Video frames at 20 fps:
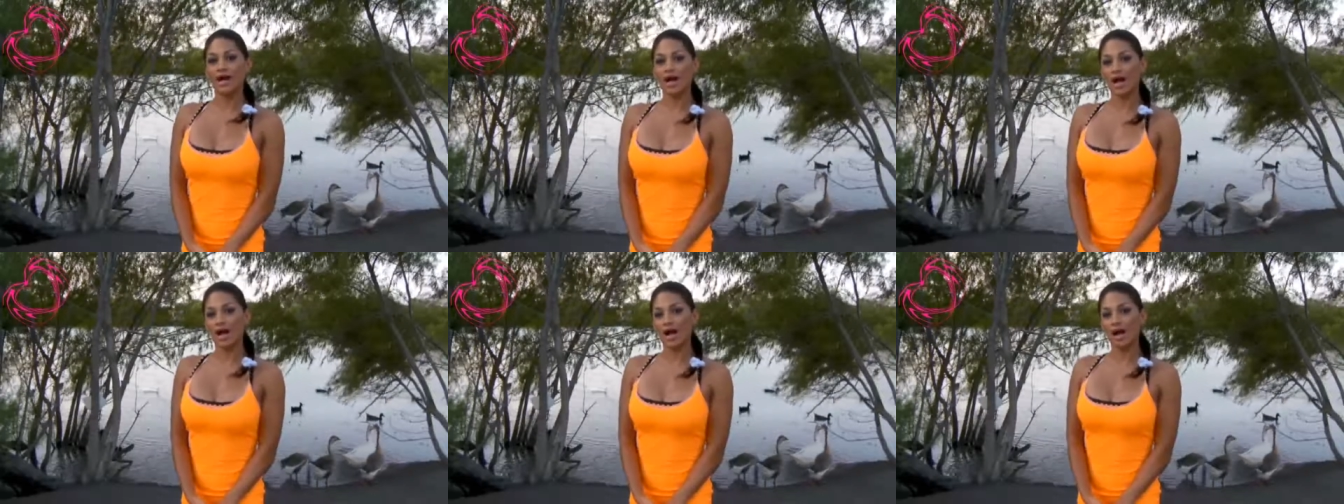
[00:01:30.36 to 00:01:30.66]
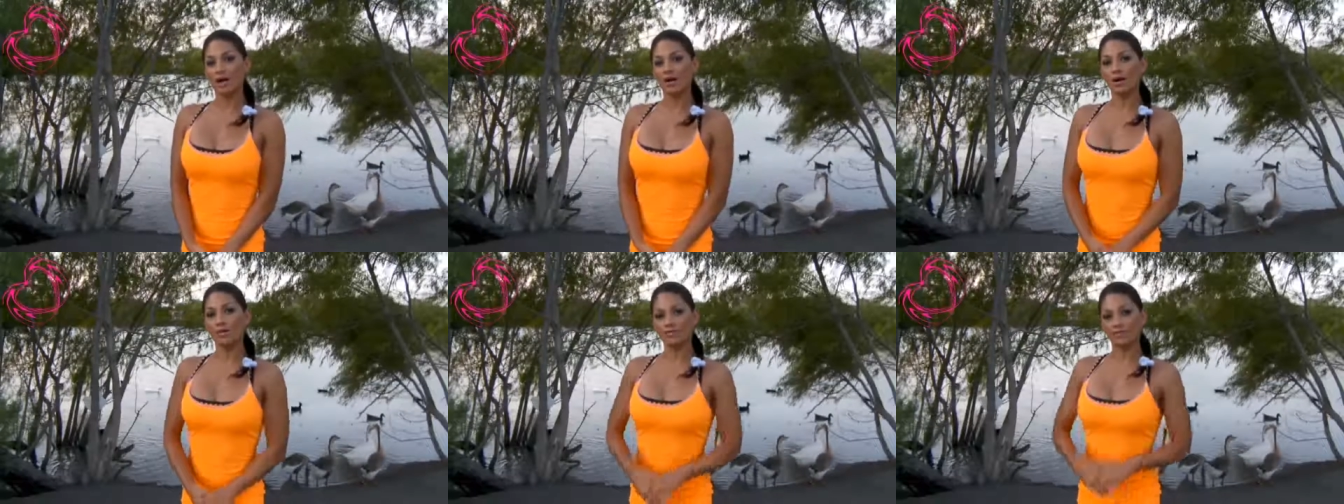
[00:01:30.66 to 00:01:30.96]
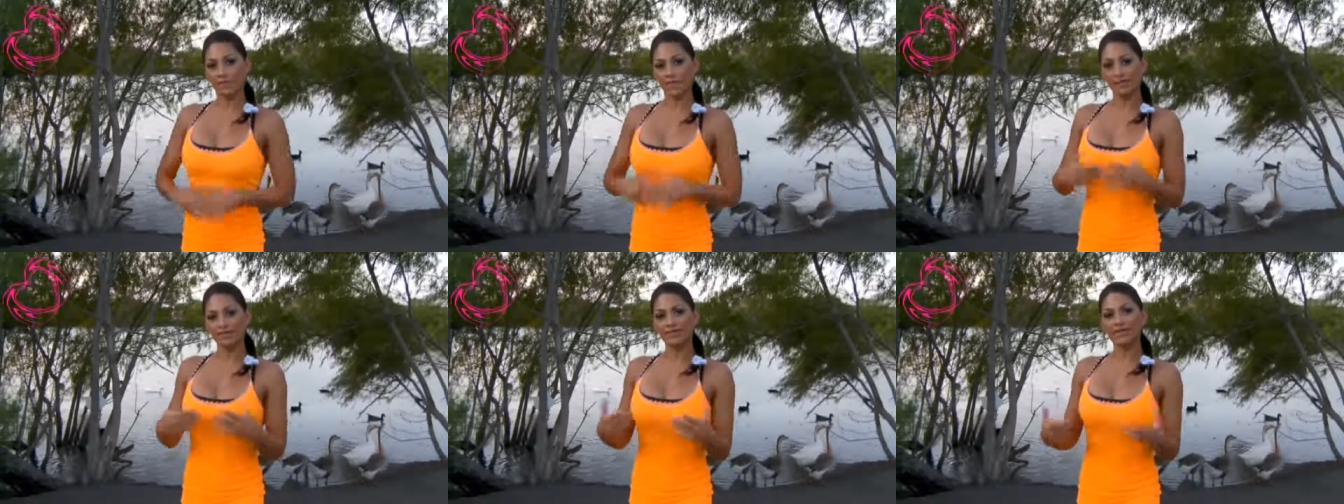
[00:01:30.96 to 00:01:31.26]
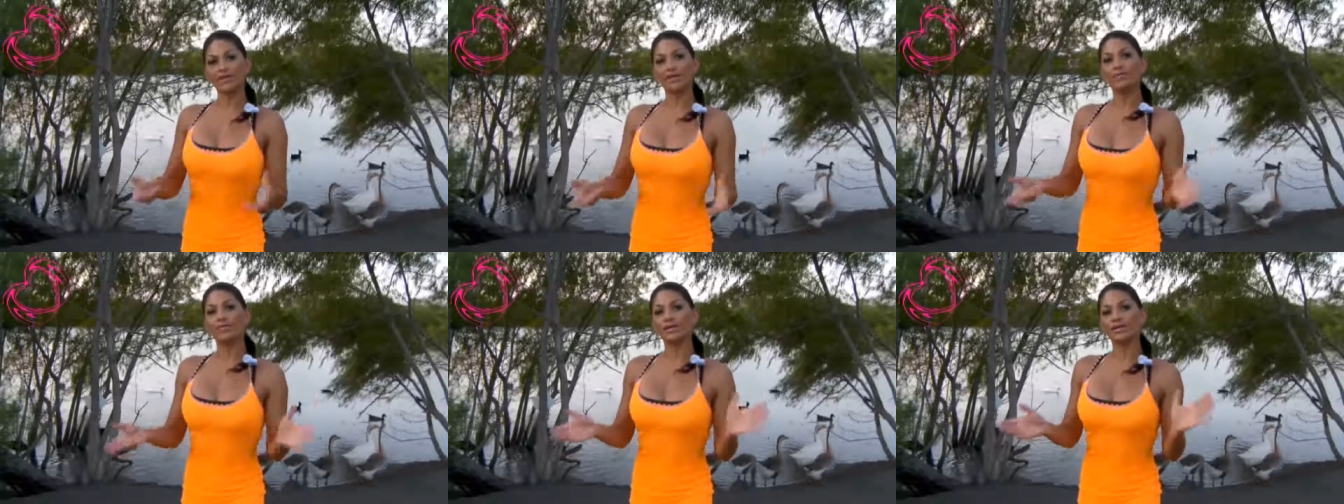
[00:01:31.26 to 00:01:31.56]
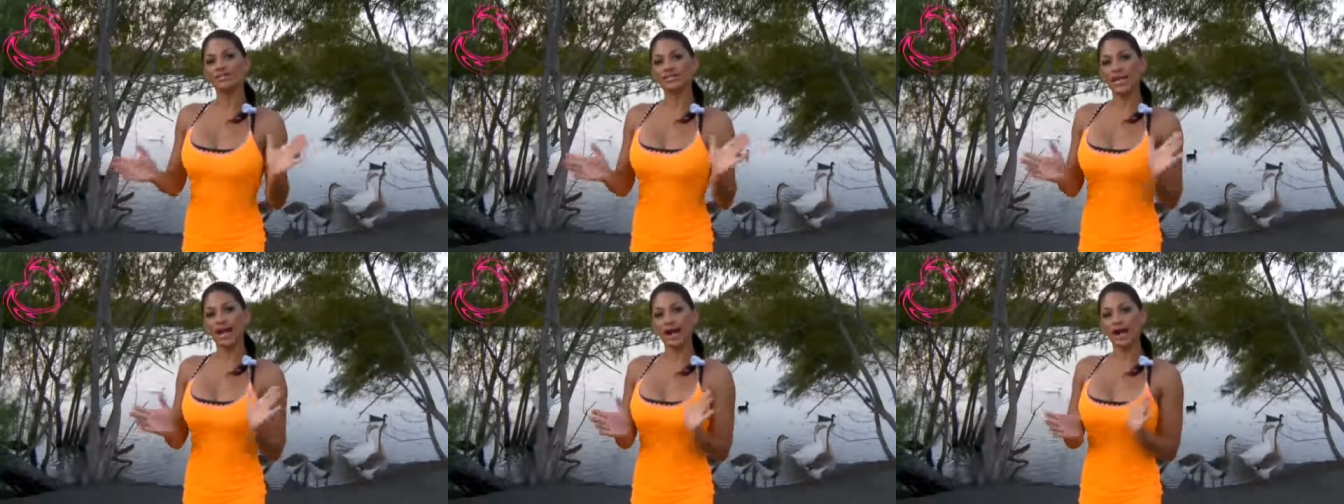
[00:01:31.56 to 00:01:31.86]
Hopefully everything
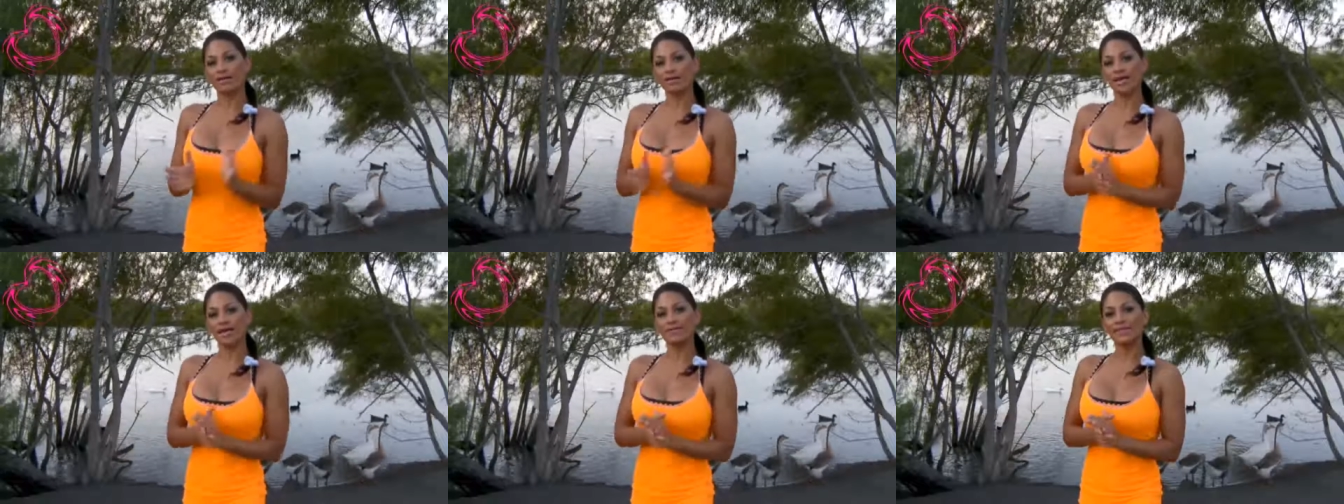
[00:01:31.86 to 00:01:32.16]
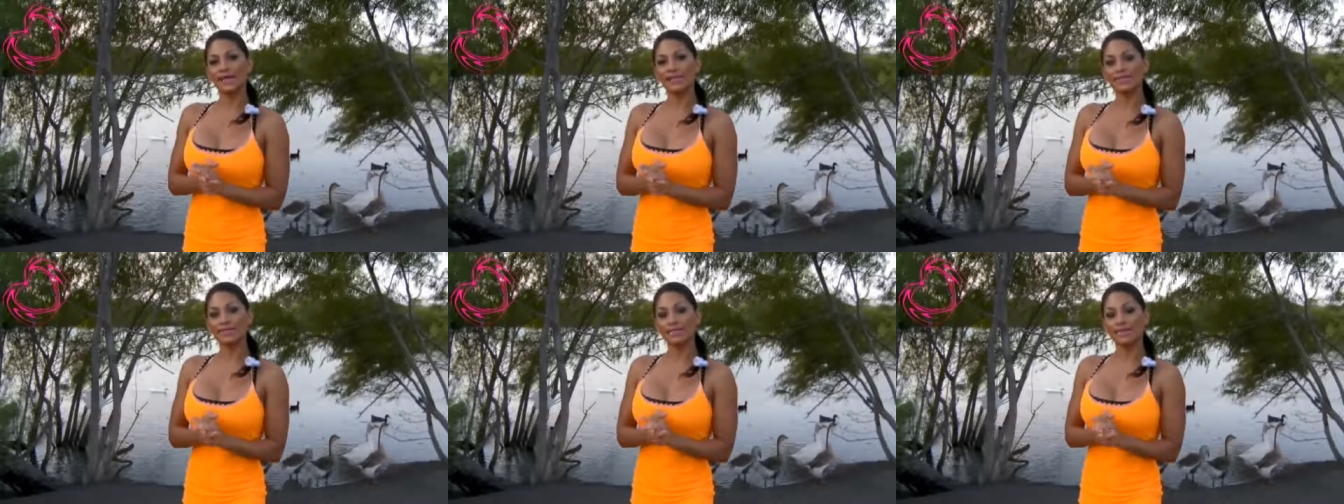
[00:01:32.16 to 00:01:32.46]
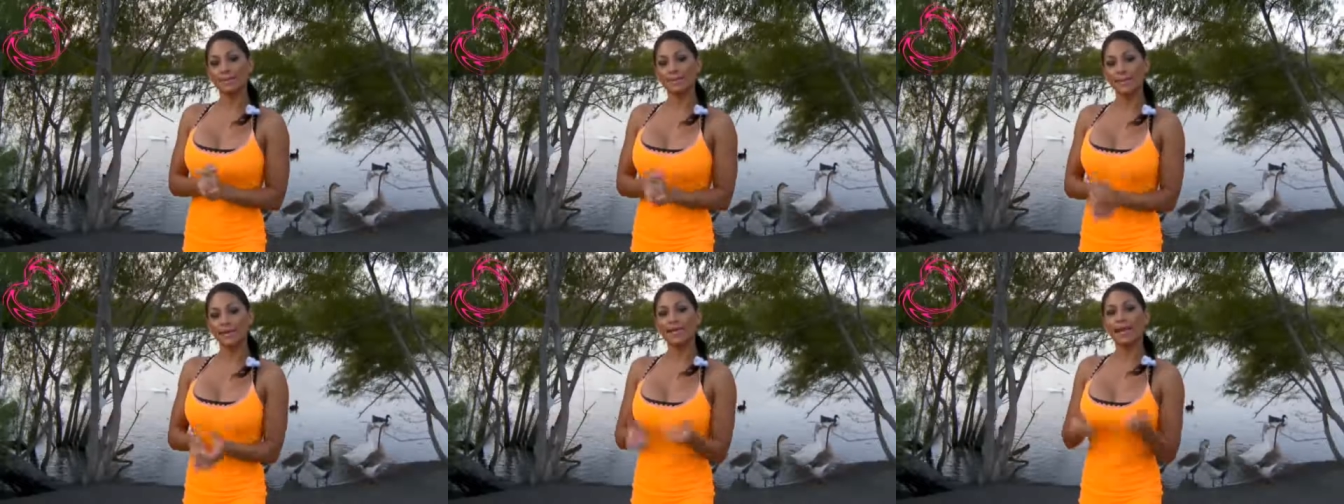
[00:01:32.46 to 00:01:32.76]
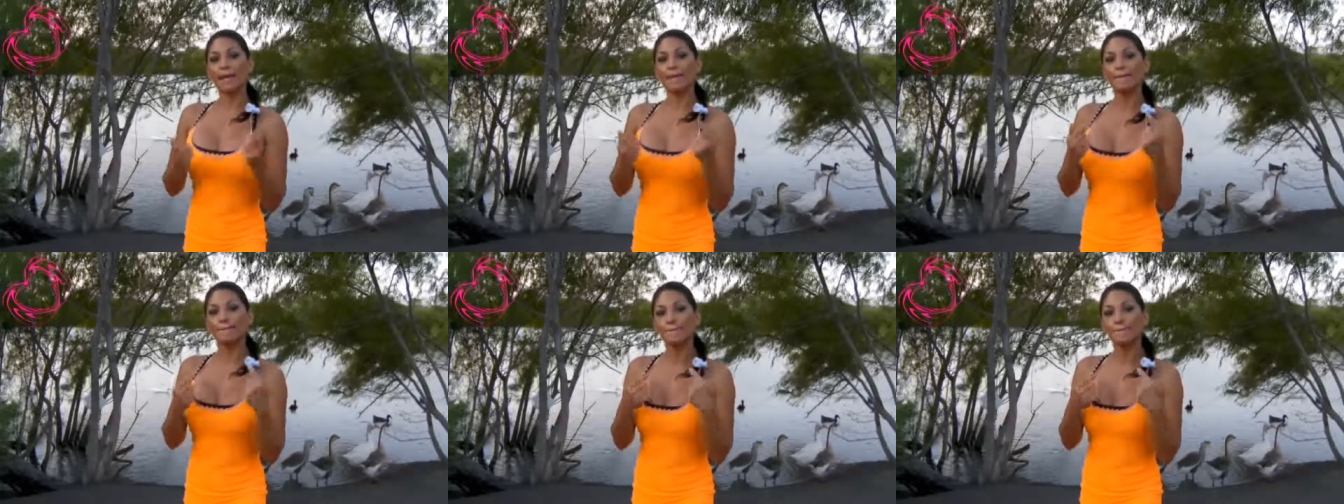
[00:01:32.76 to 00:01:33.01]
works out, and that's going to be